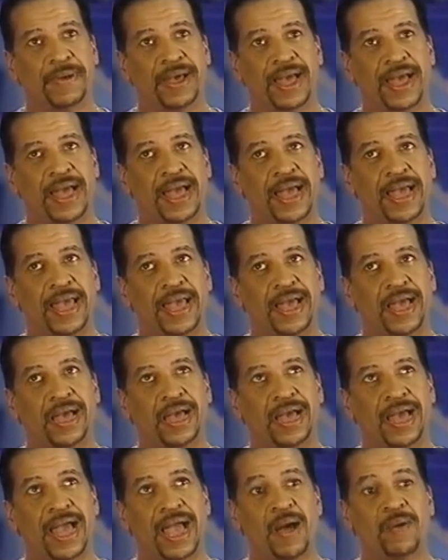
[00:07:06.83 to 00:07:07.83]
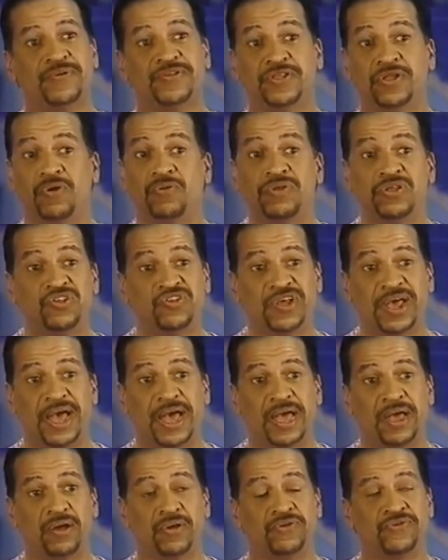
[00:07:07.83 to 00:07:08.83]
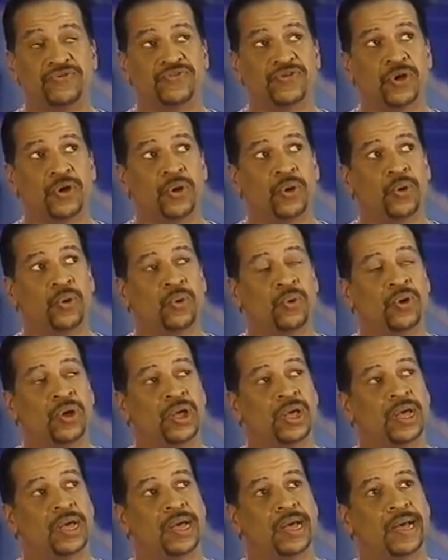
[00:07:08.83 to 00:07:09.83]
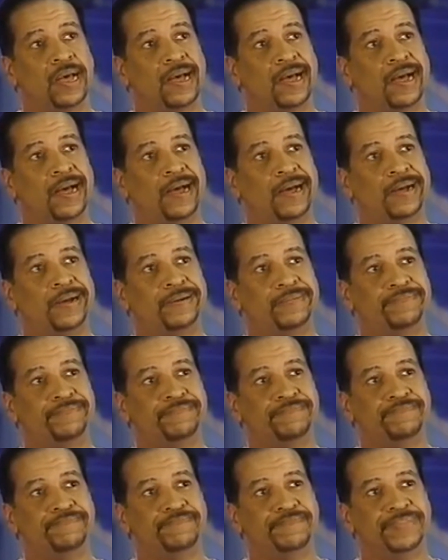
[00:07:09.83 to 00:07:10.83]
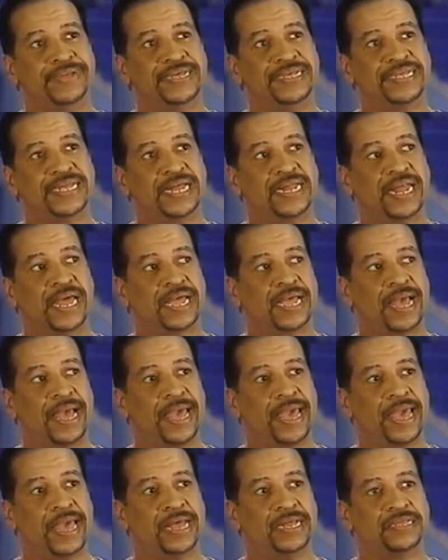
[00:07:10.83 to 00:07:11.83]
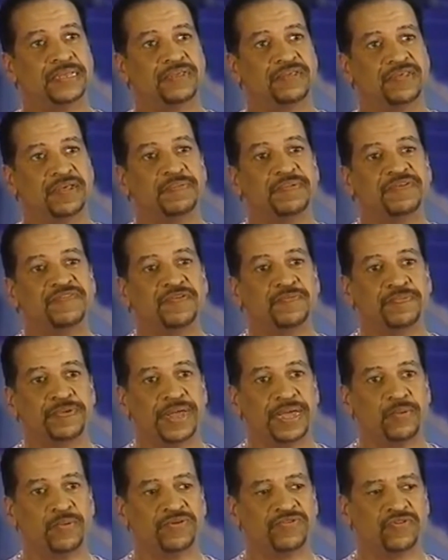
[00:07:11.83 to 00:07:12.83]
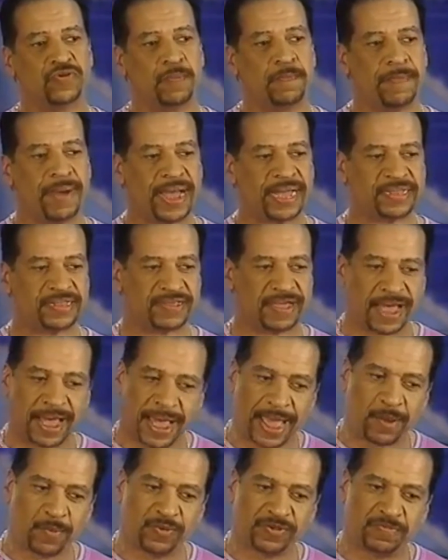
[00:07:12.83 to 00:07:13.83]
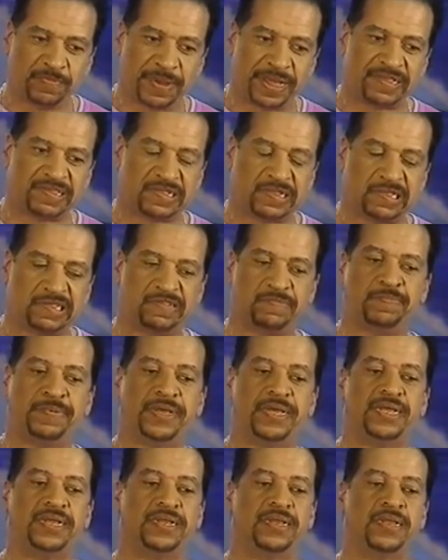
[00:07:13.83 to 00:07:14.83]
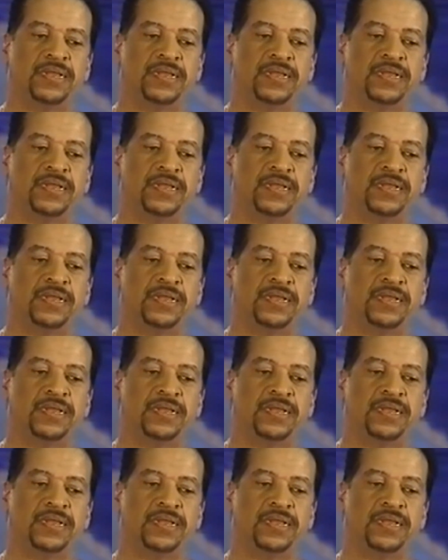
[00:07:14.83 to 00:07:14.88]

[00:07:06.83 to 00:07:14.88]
I was an only child, so it's not like I had siblings to play with. So my time was basically spent